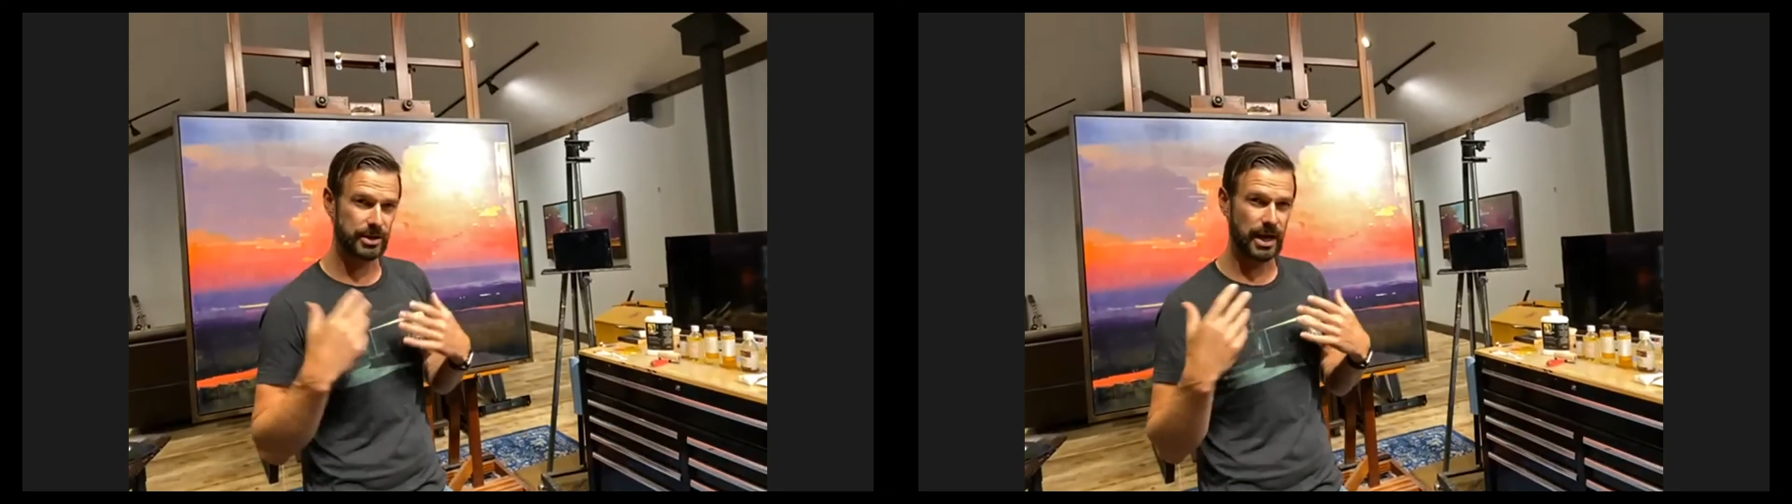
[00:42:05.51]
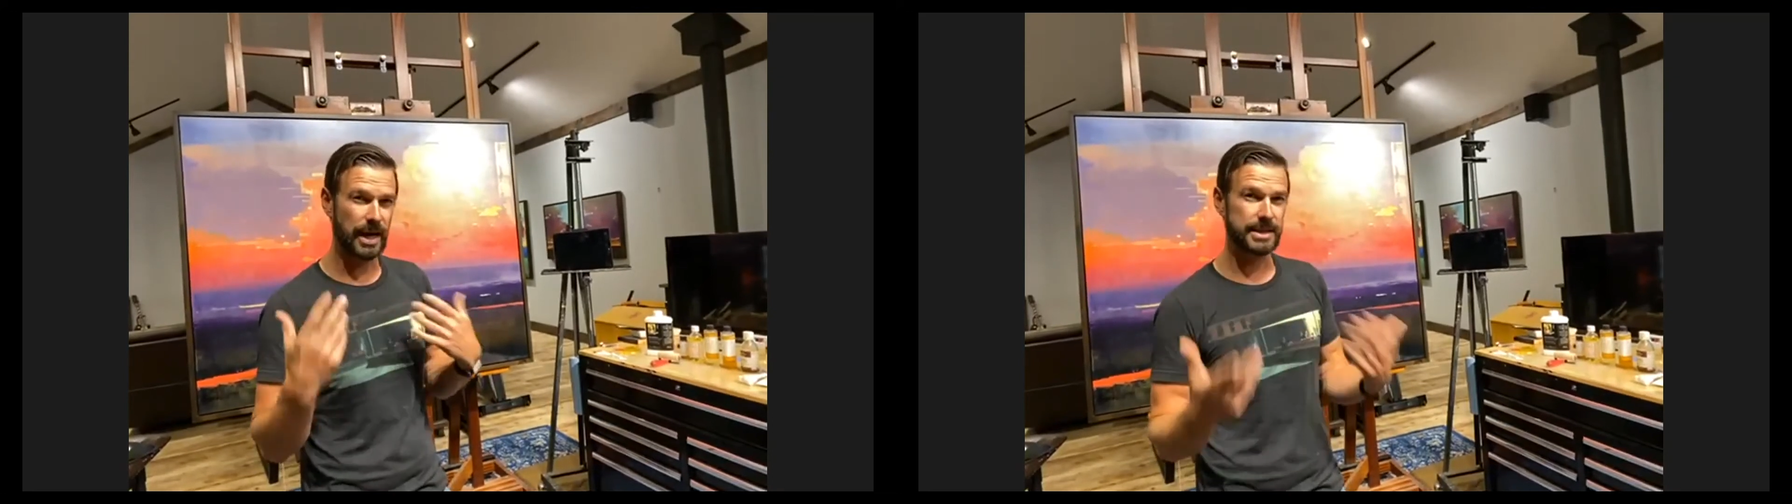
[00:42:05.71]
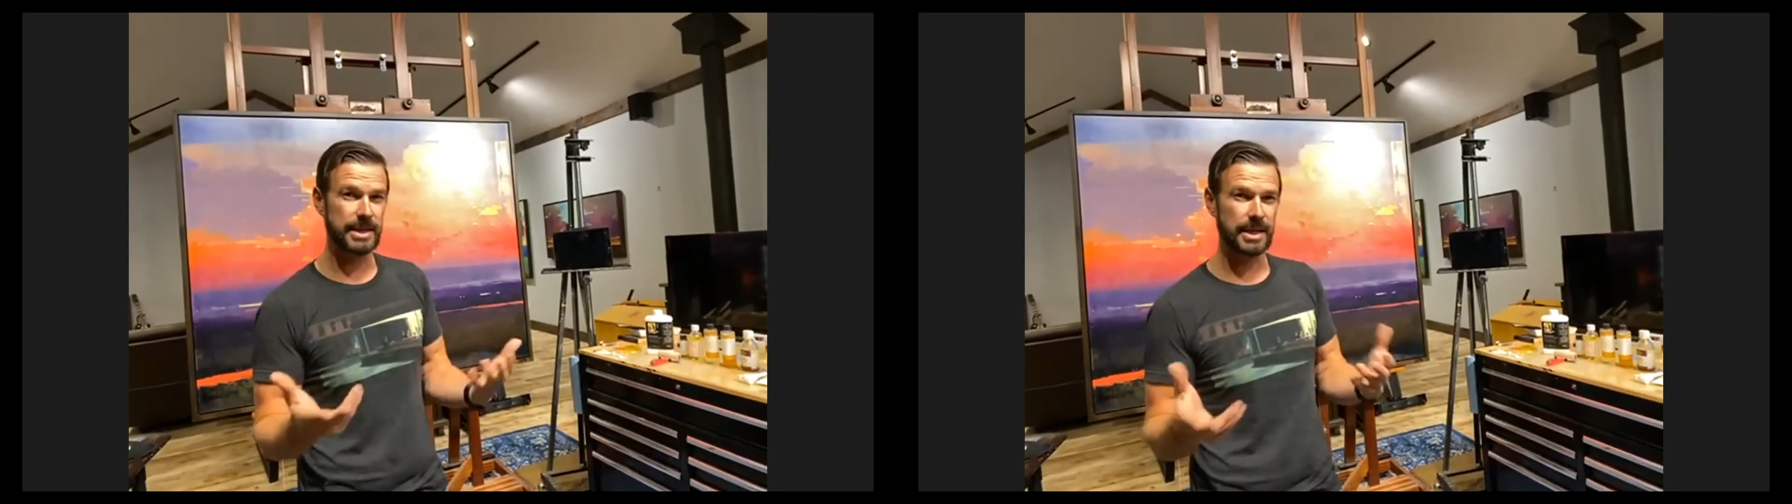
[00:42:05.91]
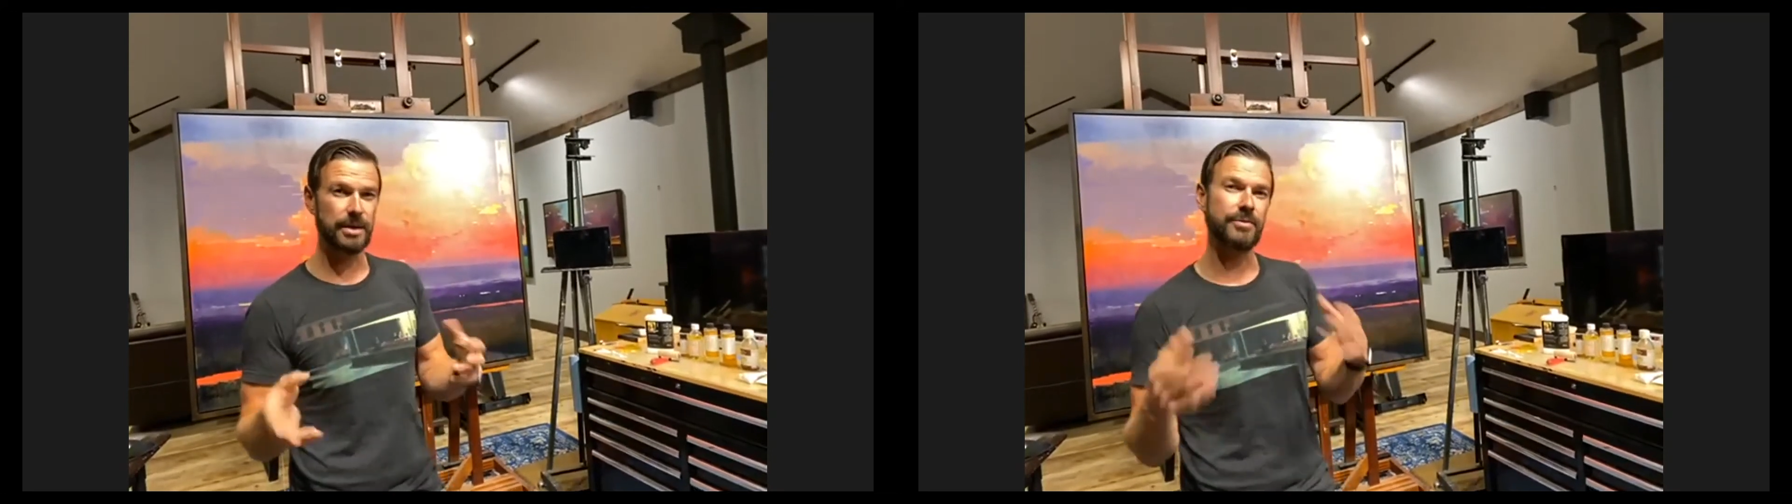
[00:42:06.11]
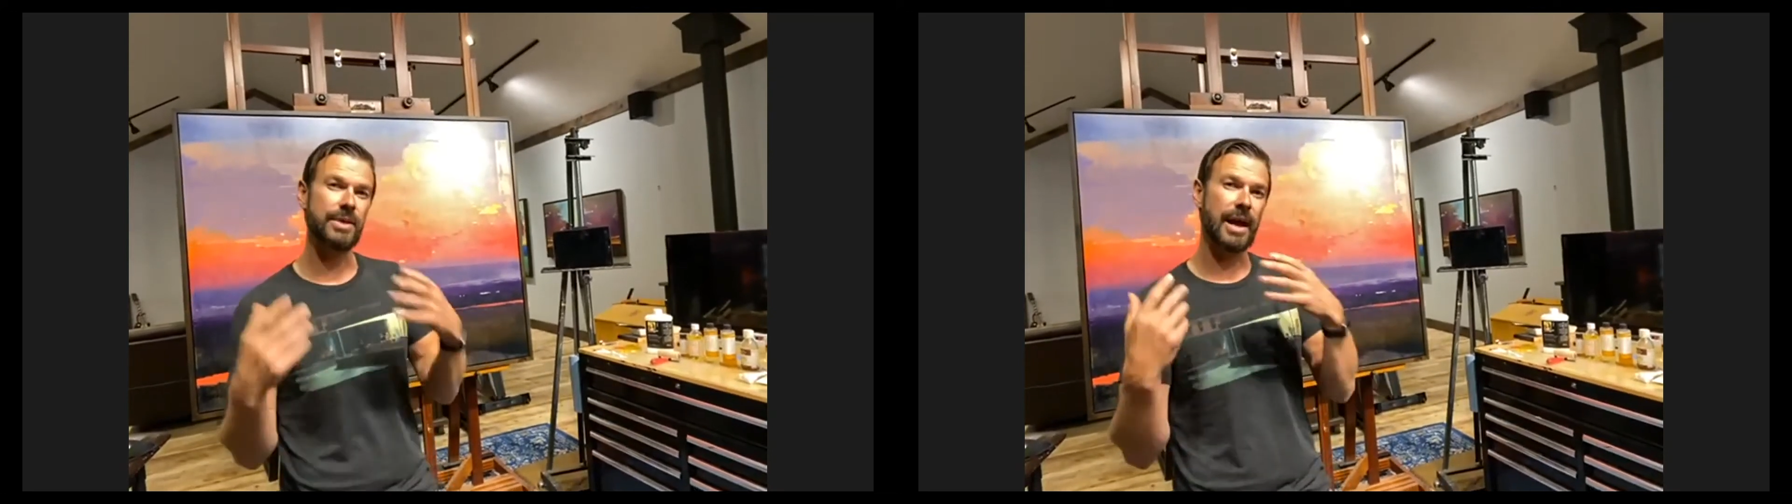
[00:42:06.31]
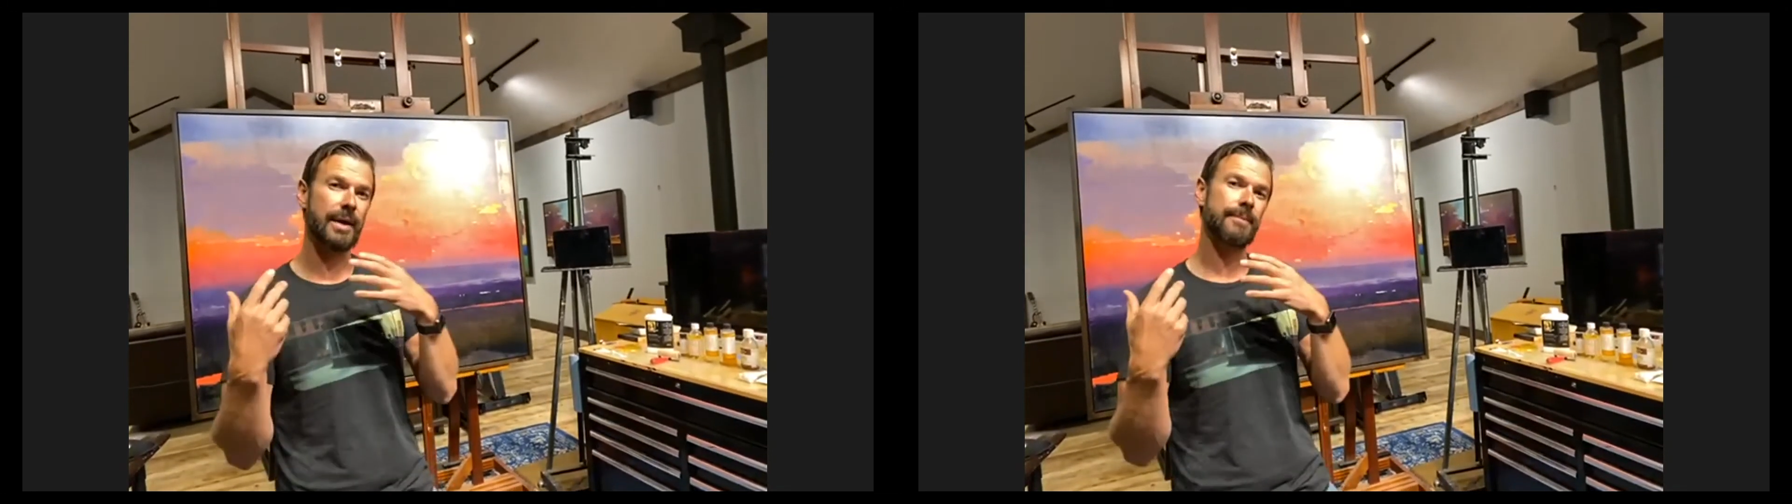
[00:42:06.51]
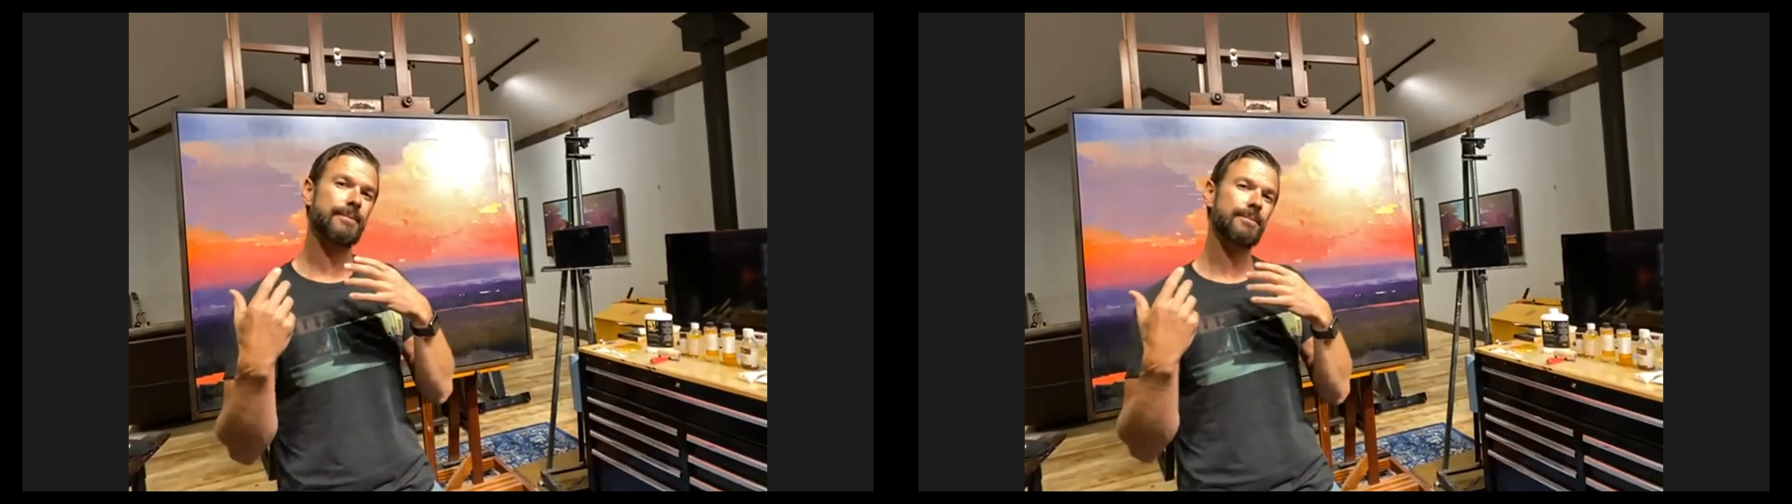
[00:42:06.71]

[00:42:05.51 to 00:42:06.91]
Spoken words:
the idea of that